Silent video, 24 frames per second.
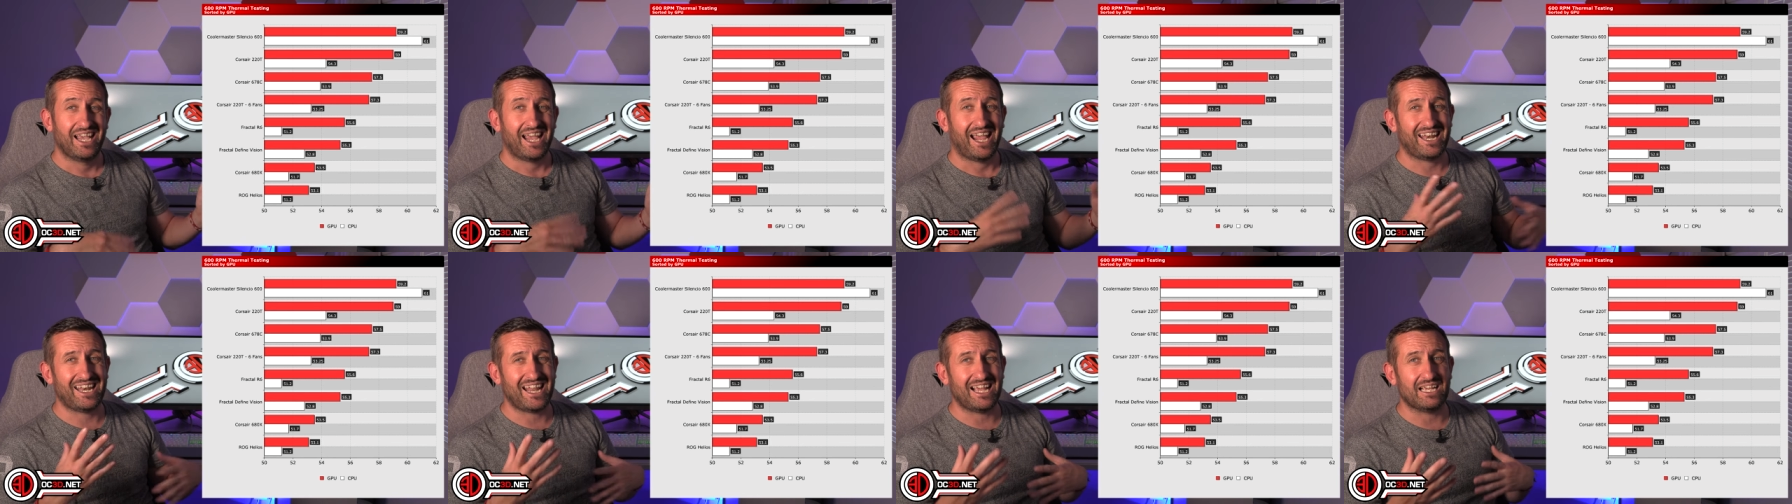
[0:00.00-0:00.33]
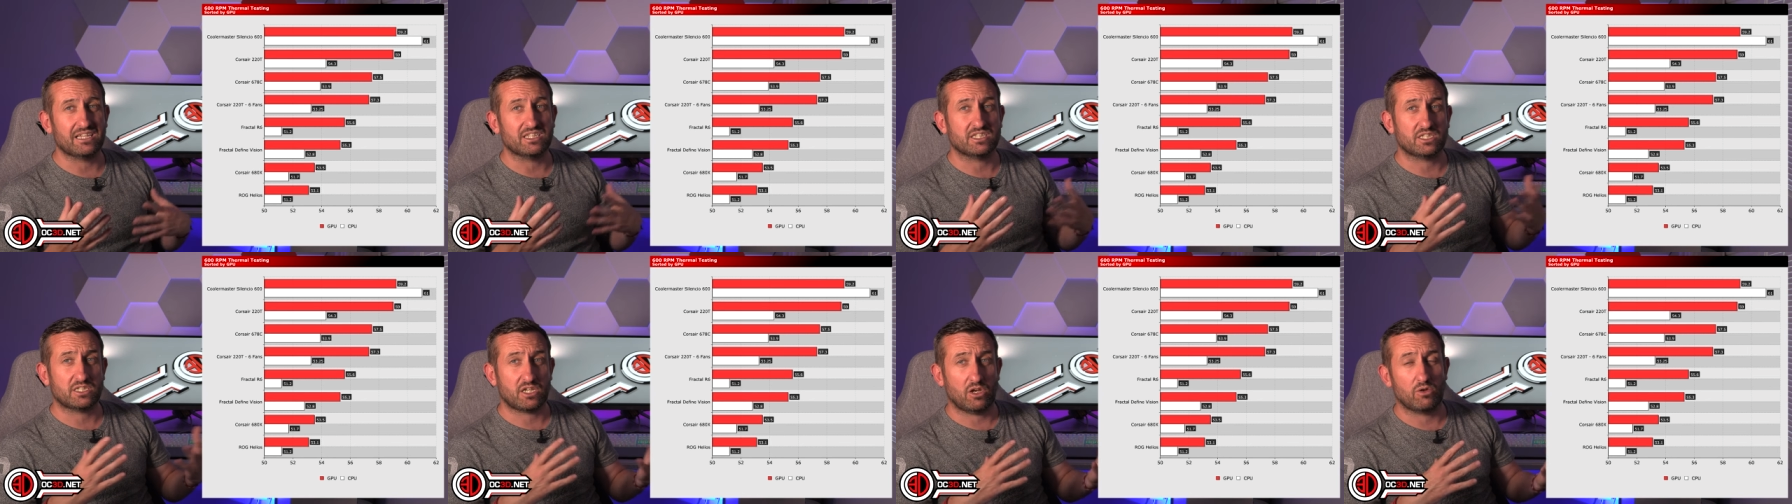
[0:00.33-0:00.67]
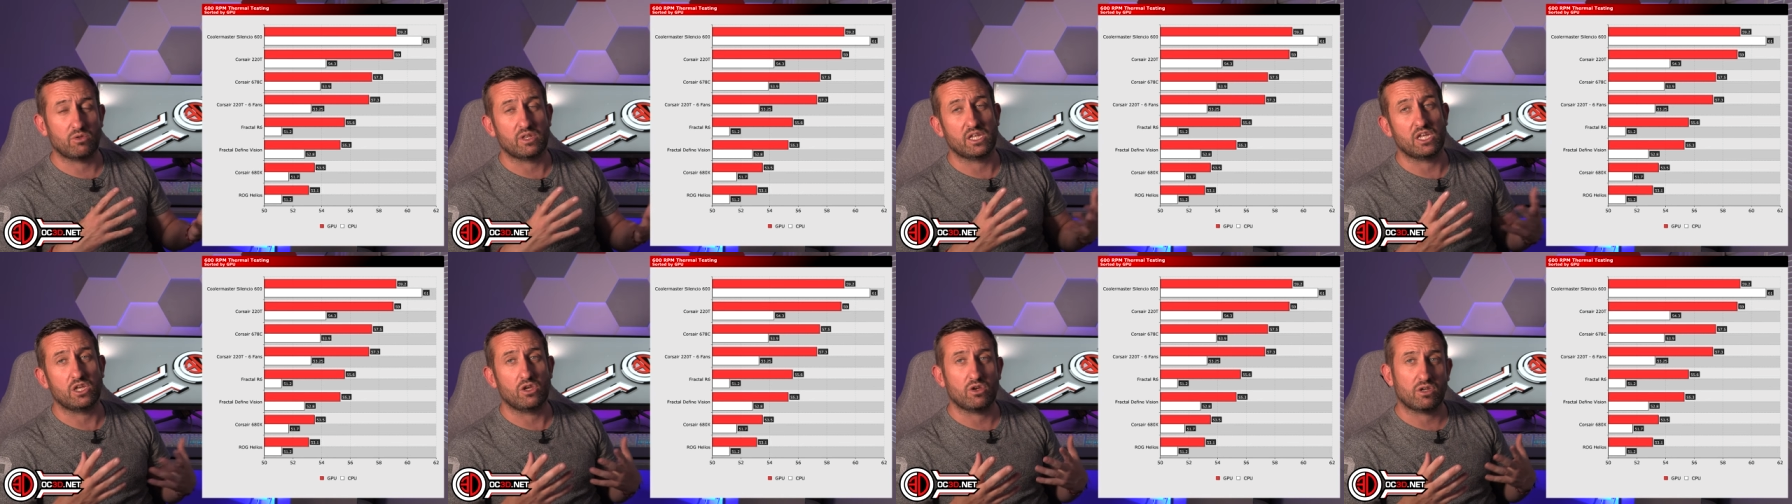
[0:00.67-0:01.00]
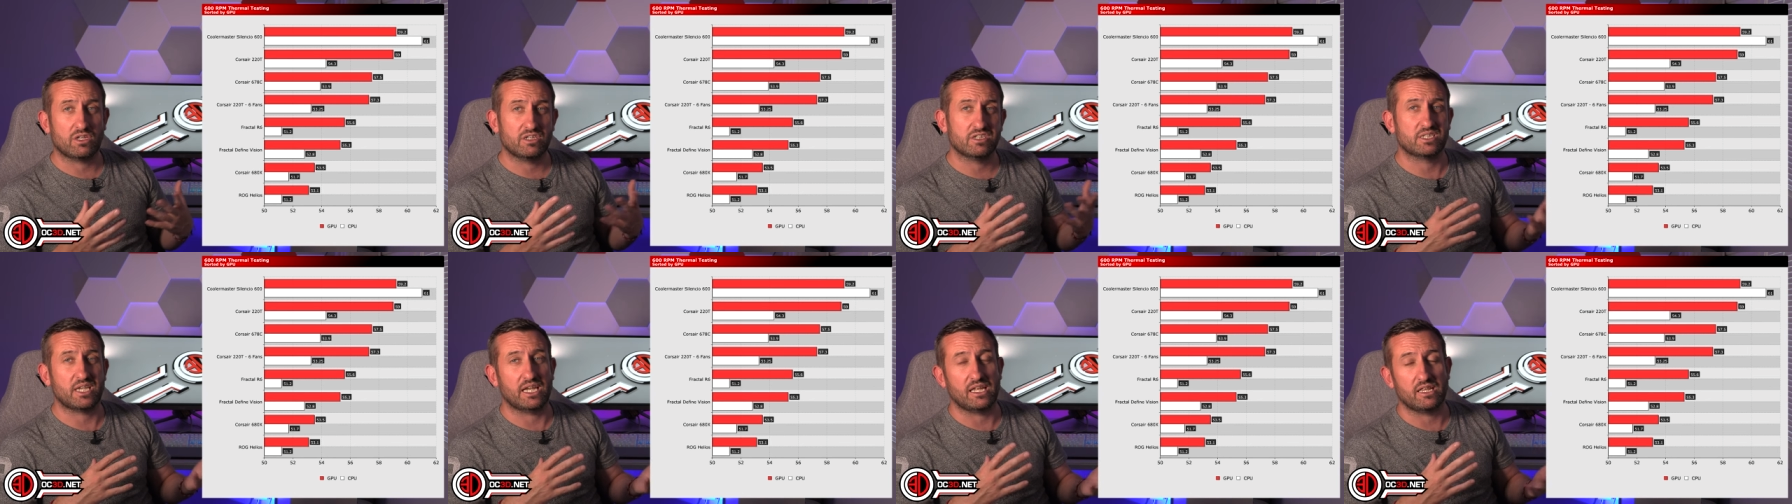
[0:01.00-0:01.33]
And that's so that you
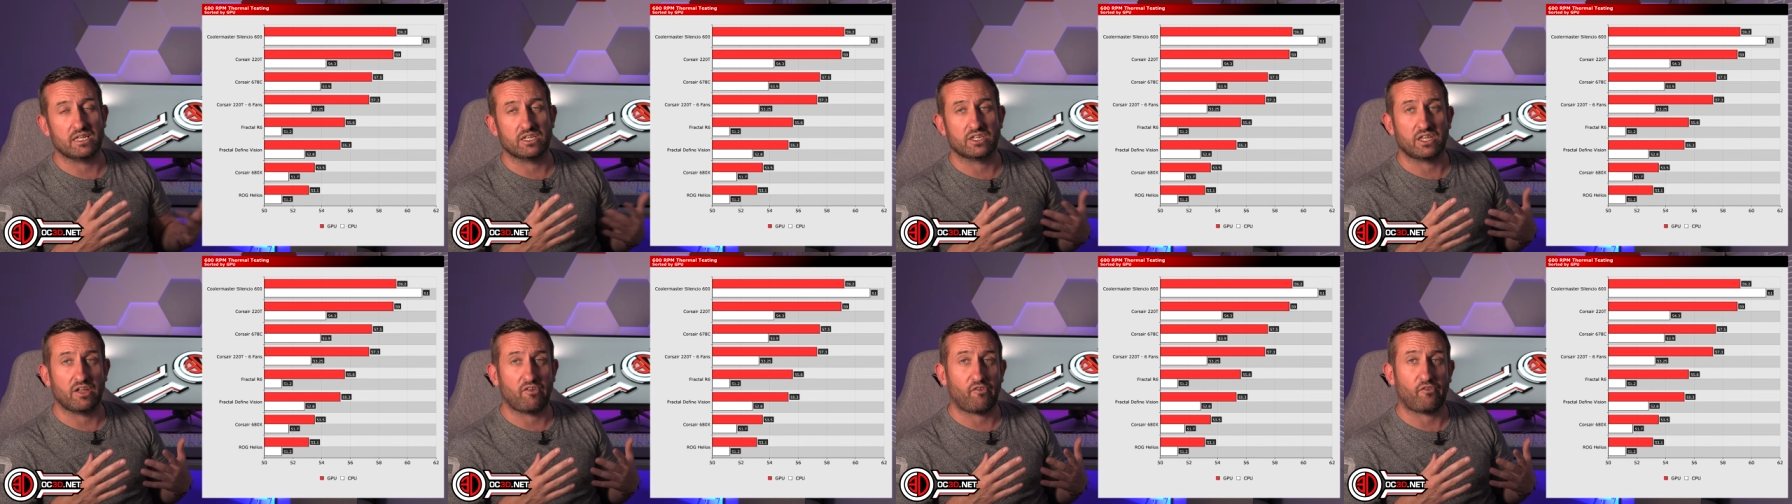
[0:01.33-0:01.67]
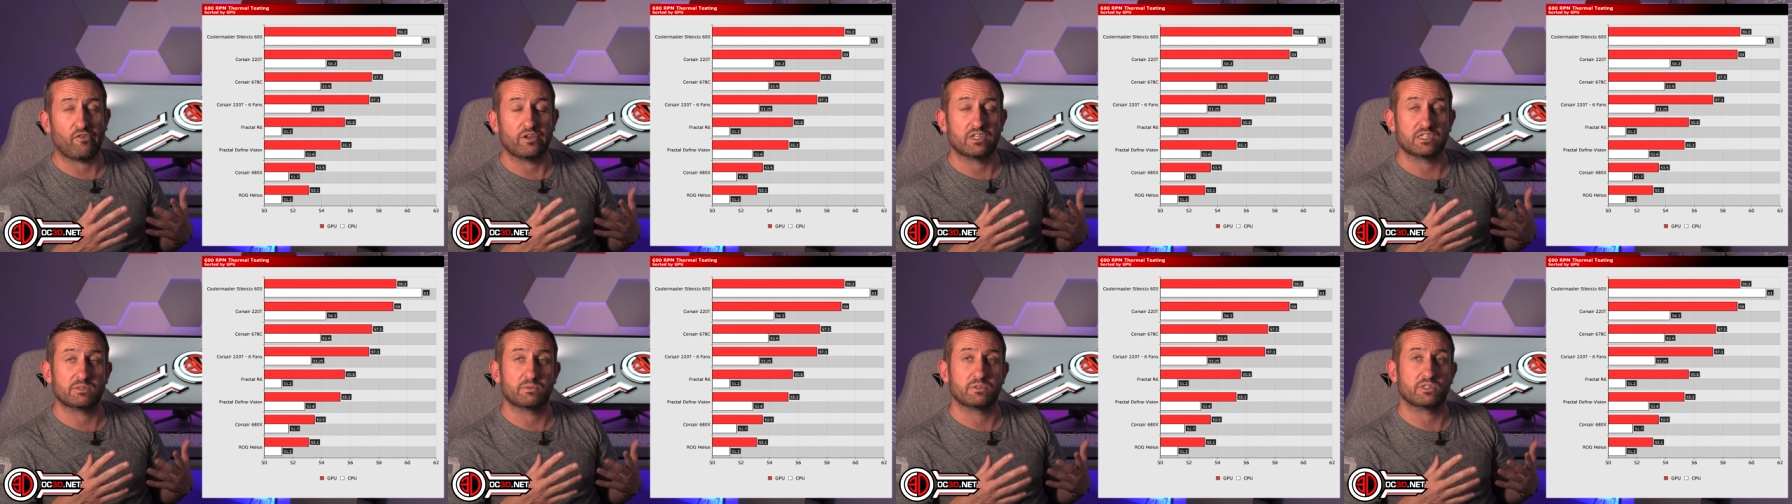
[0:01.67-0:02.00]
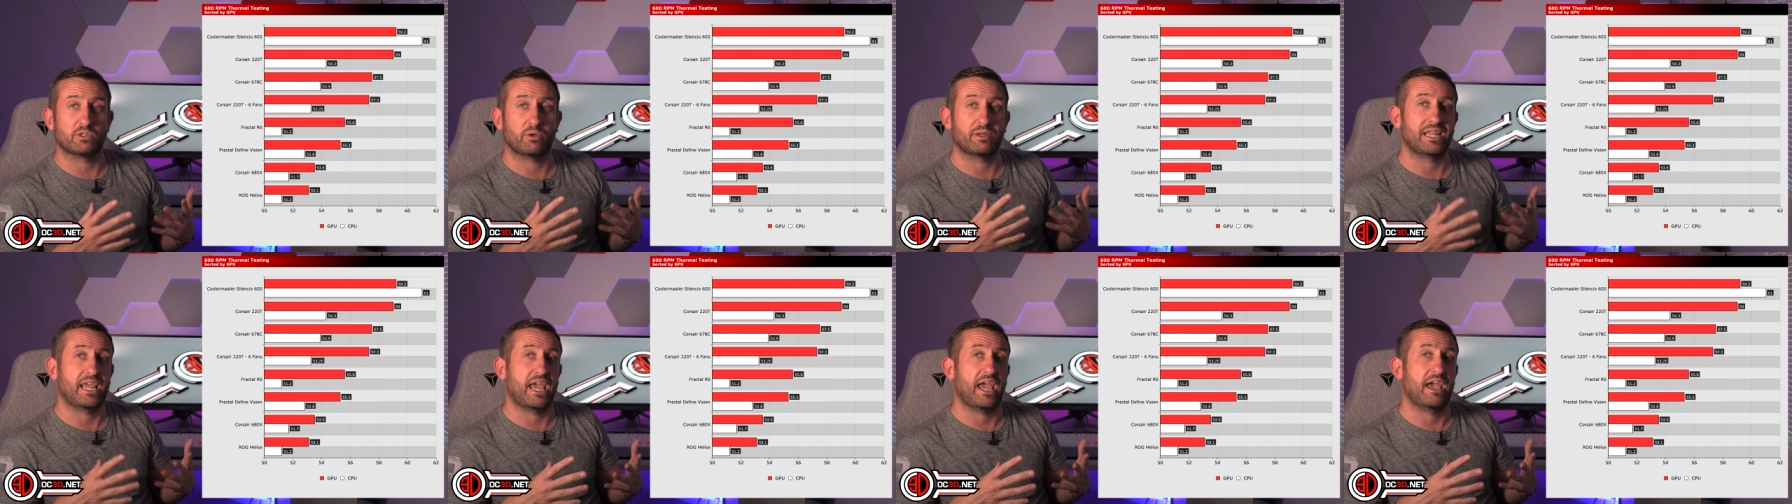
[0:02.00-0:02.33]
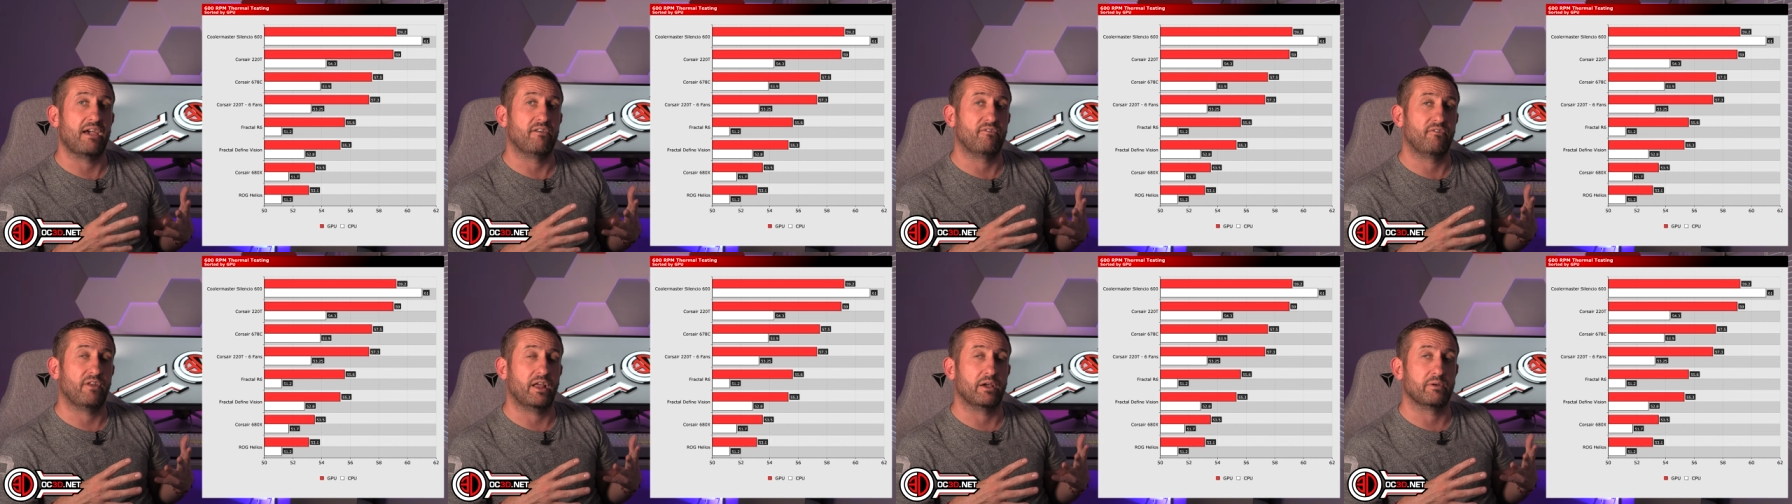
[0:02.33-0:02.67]
can see the difference between the
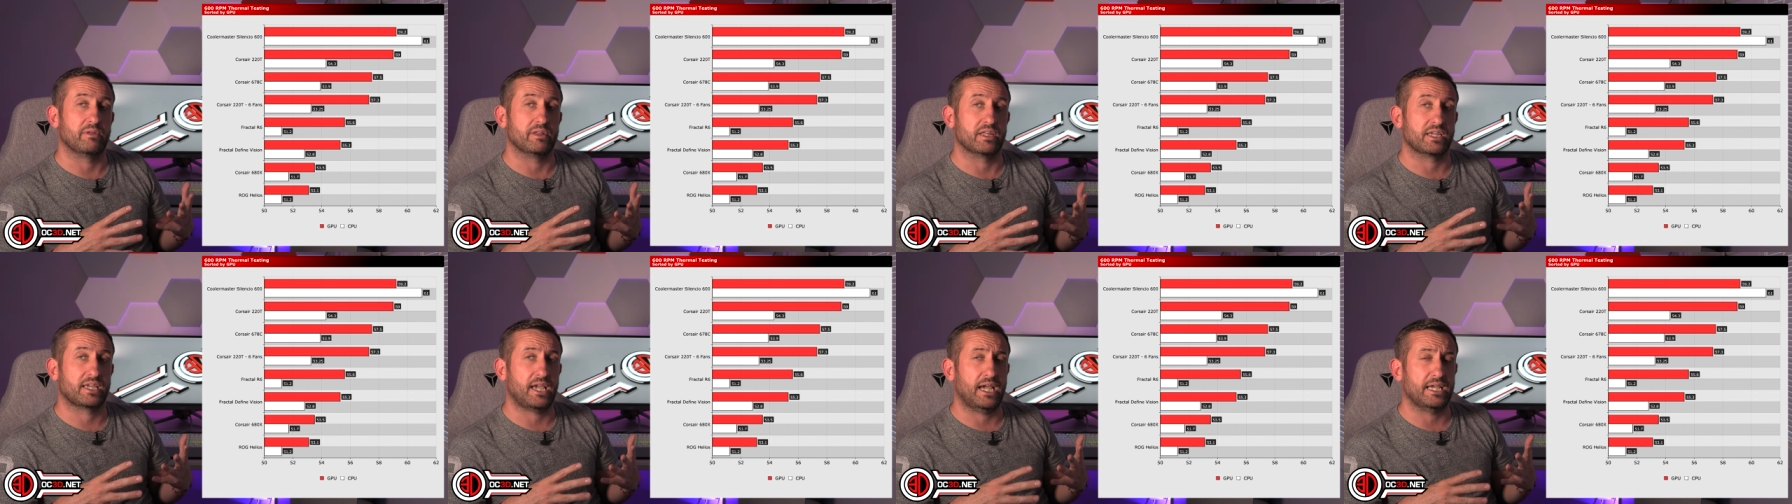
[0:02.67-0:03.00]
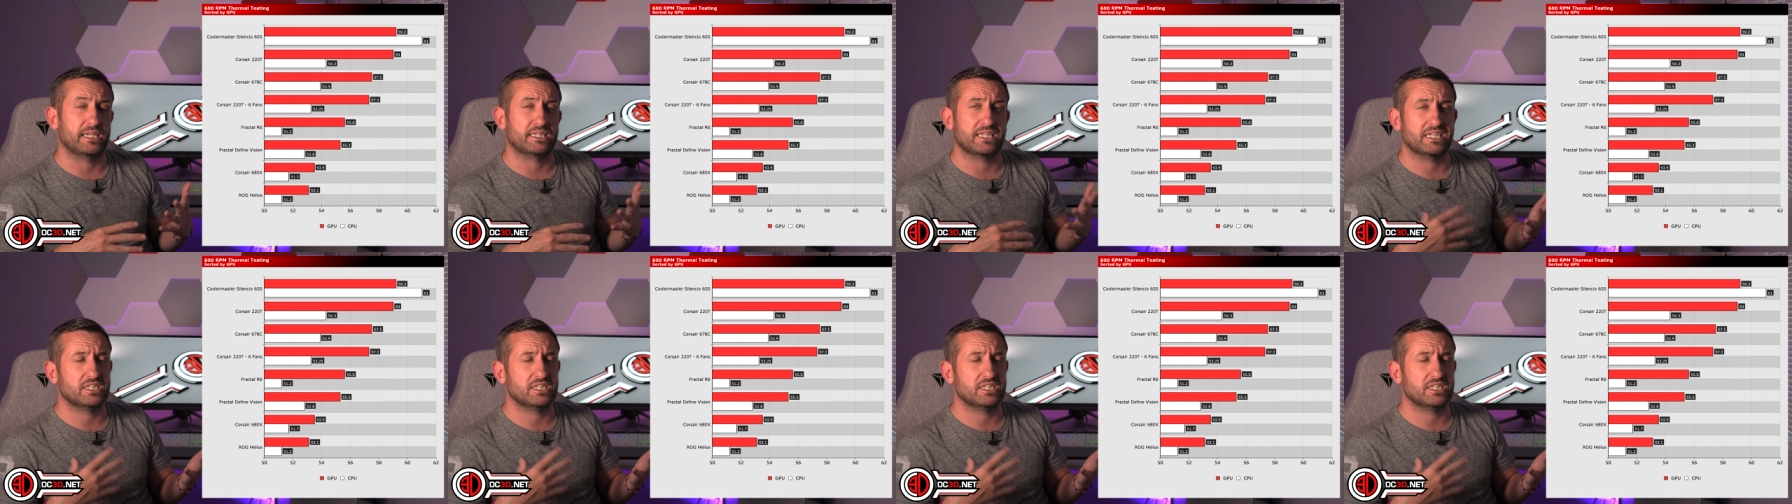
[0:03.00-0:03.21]
airflow and the case.